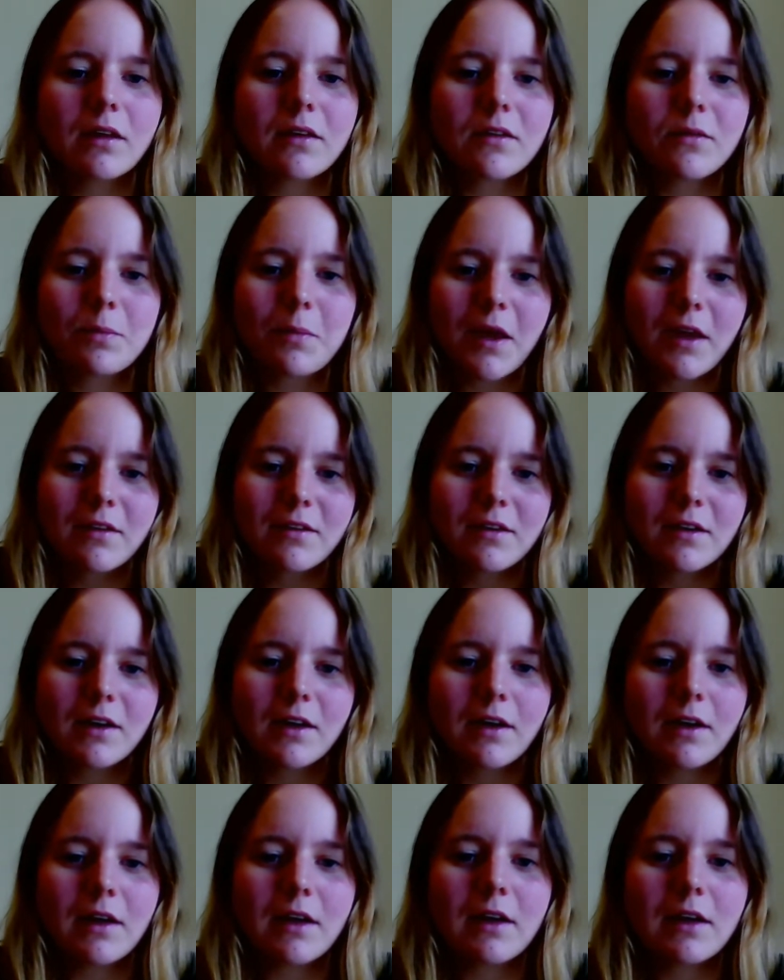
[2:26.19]
It's
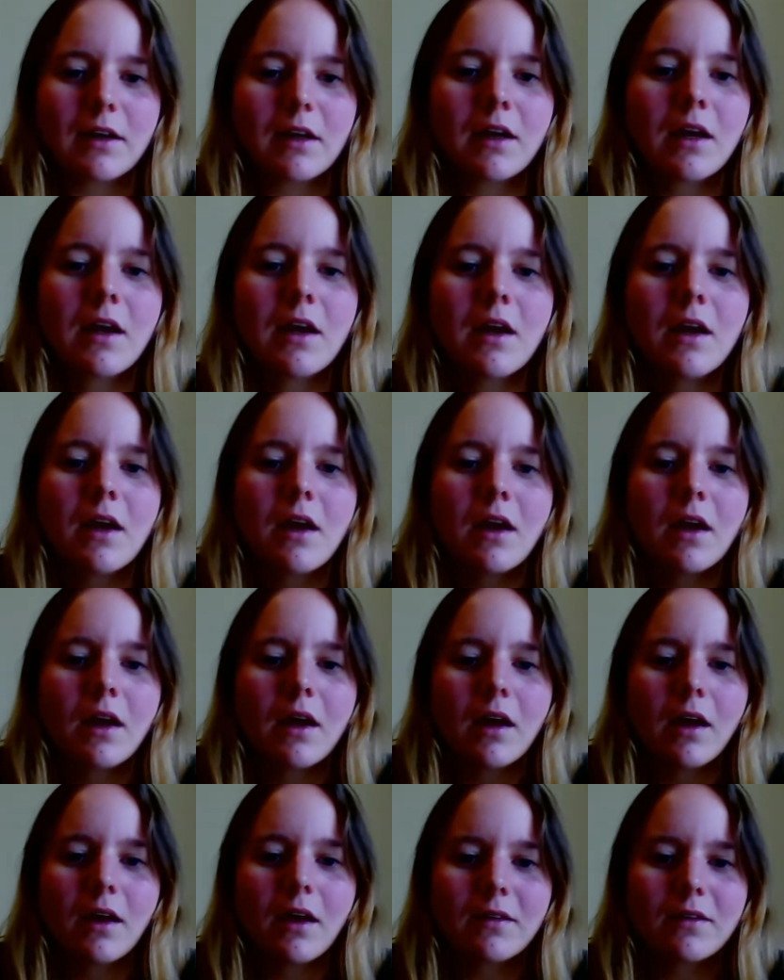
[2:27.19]
basically
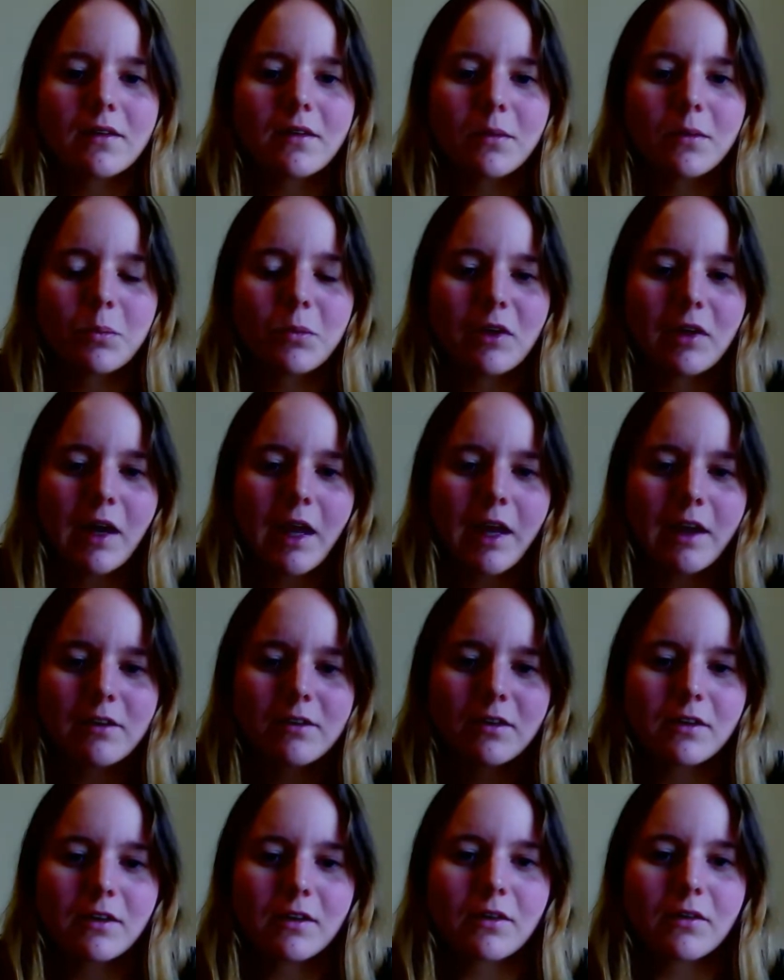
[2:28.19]
a
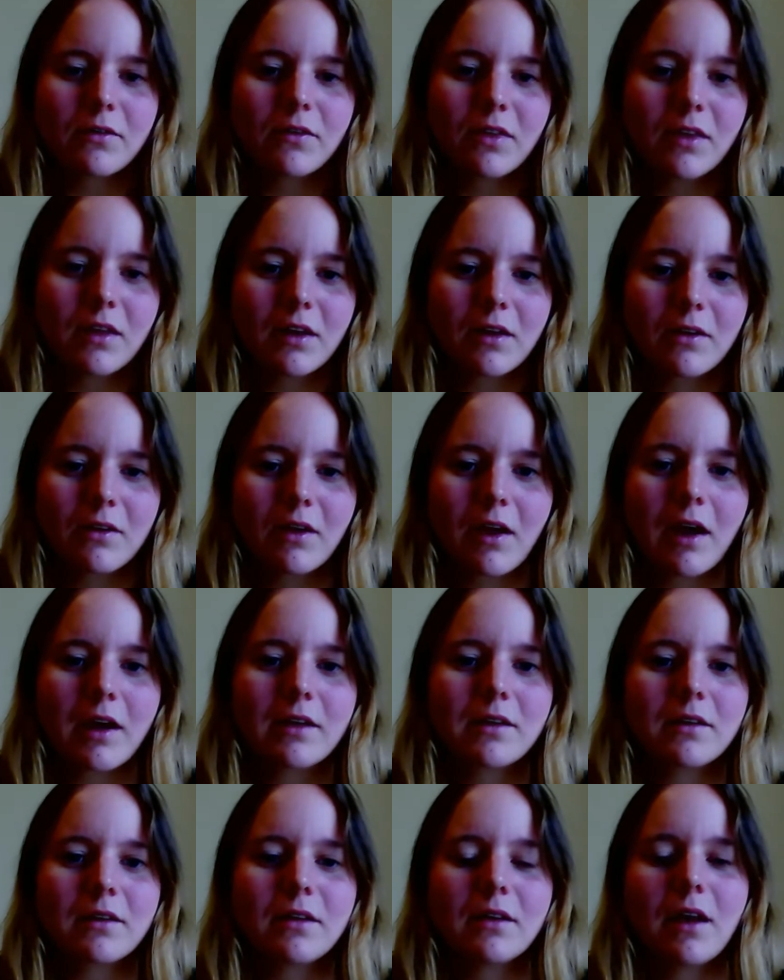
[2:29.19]
simulation of the
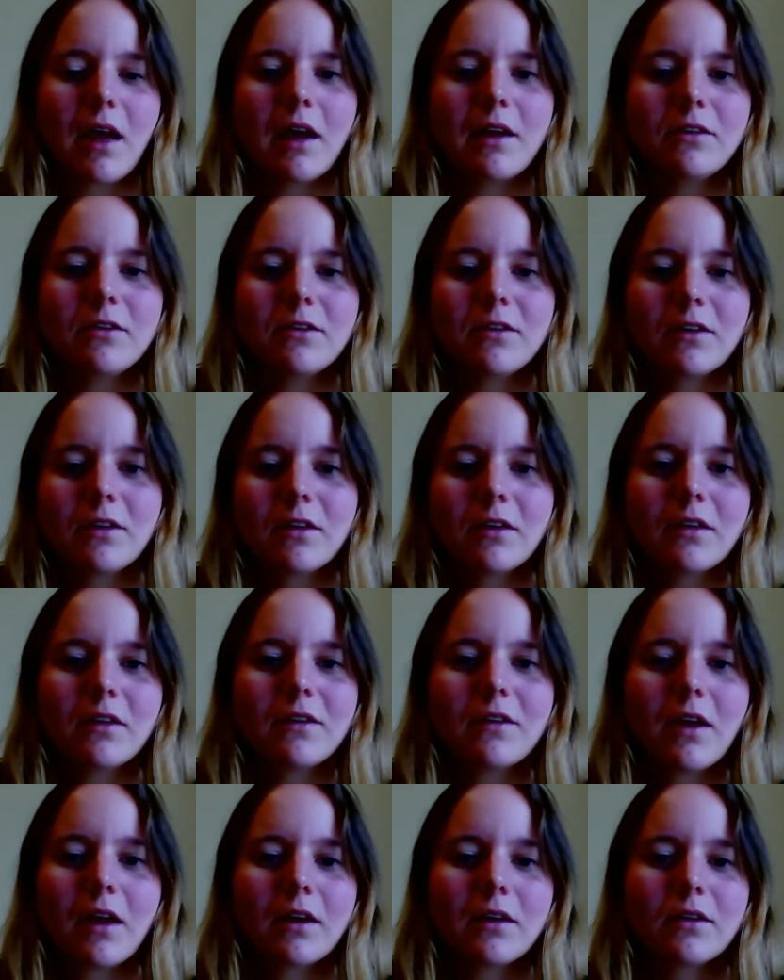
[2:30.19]
United
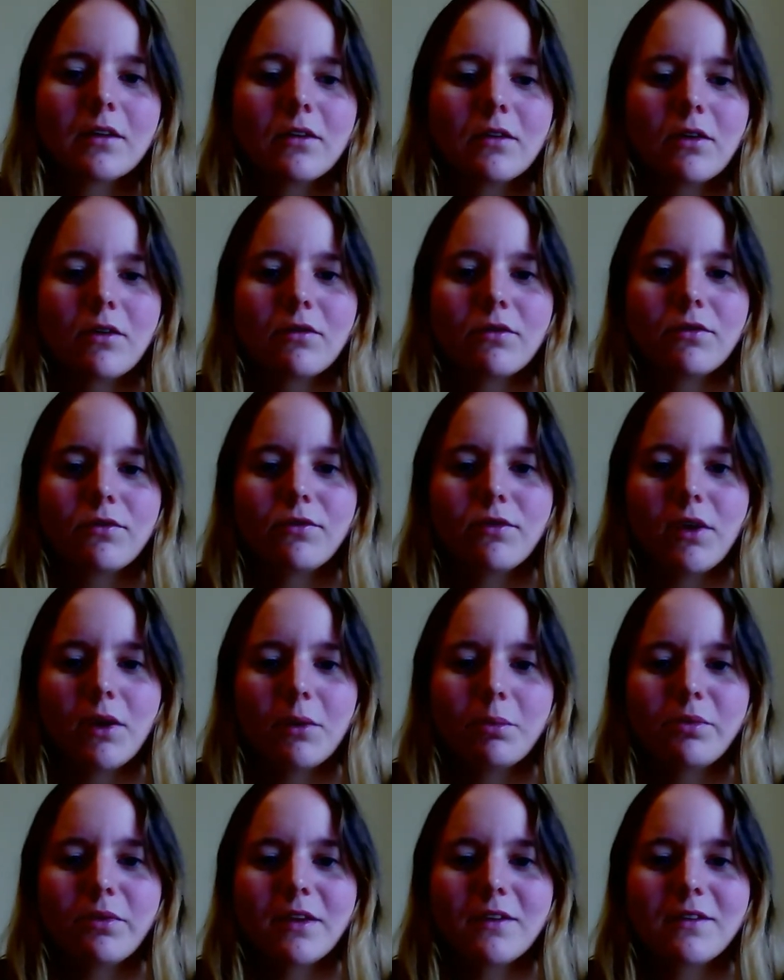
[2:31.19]
Nations, and you're
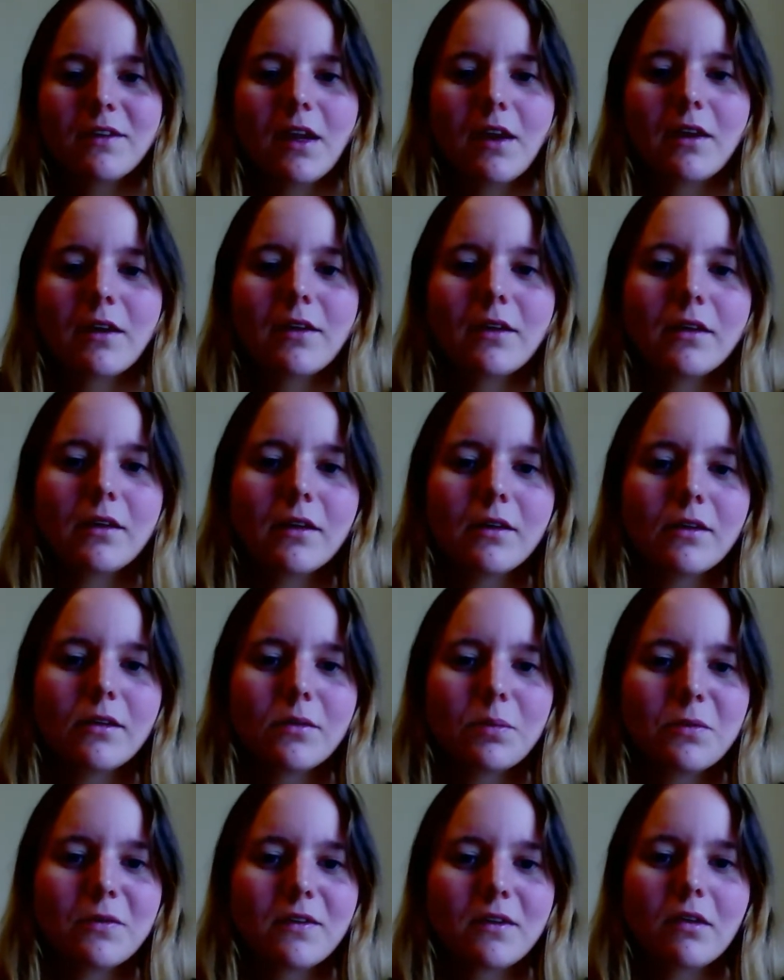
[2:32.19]
representing a
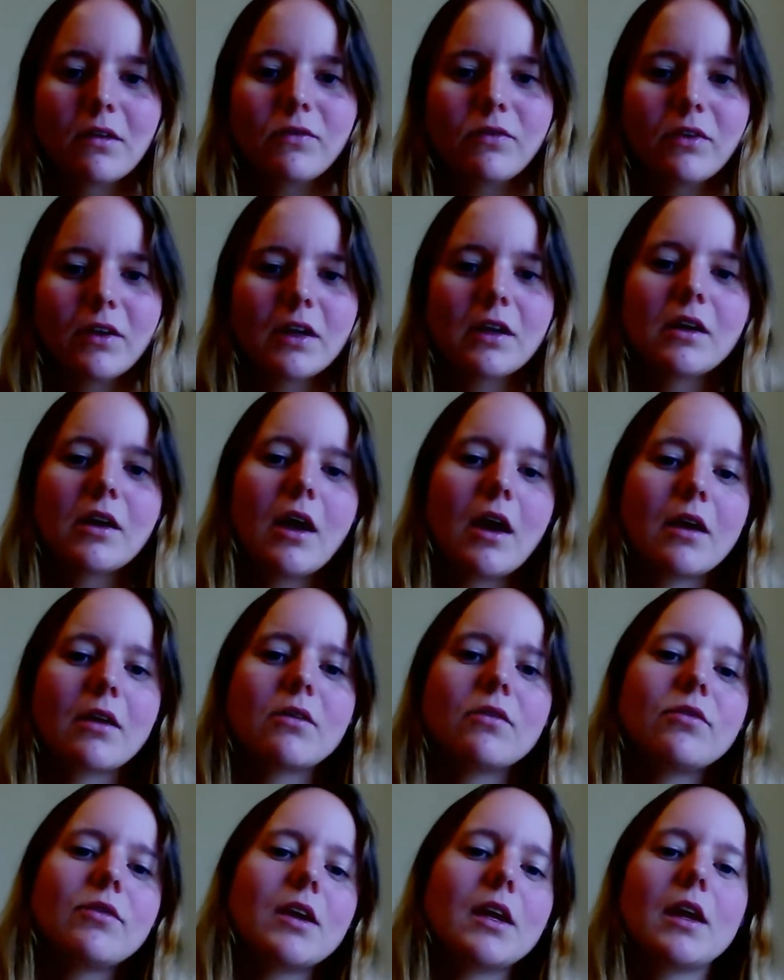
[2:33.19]
specific
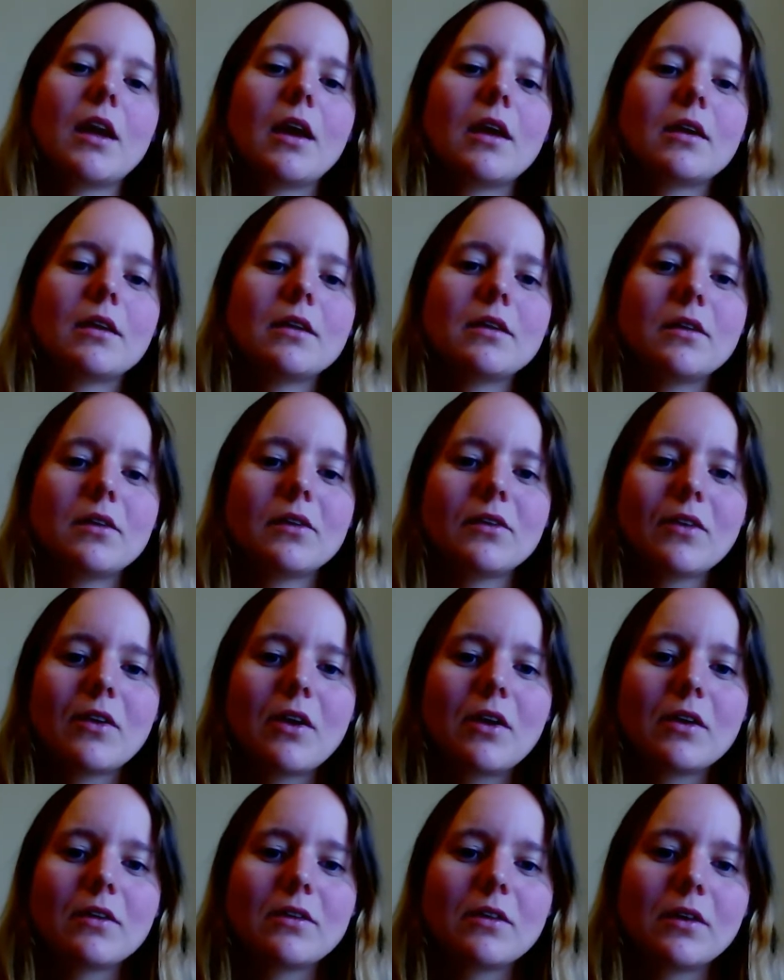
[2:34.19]
country and
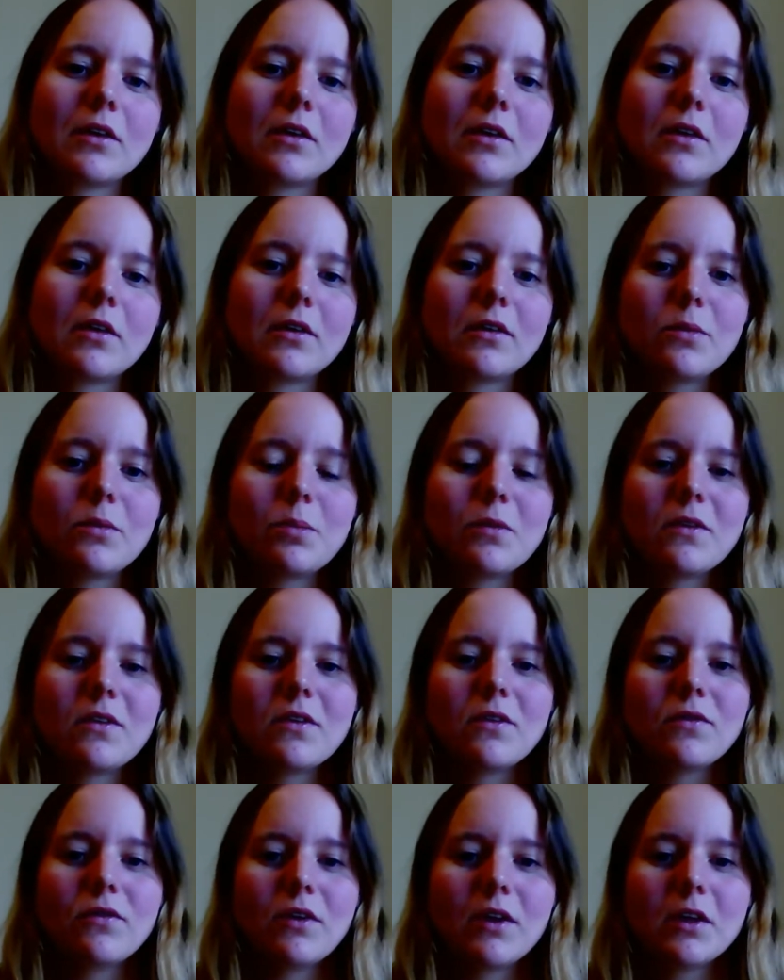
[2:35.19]
discussing a
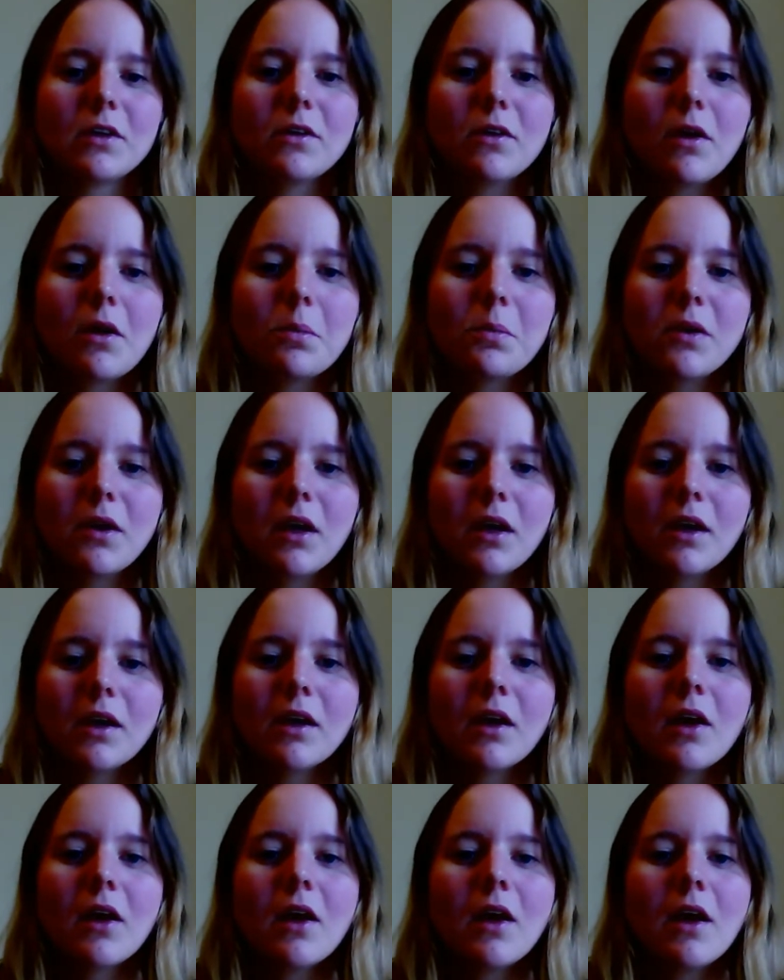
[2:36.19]
specific
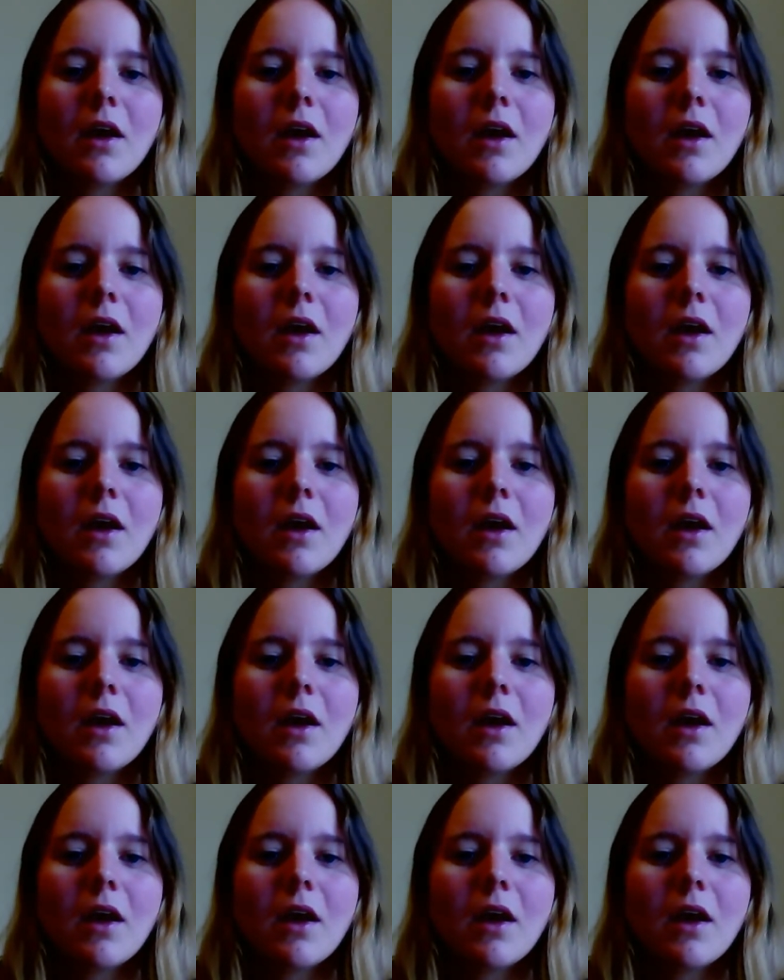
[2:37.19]
topic.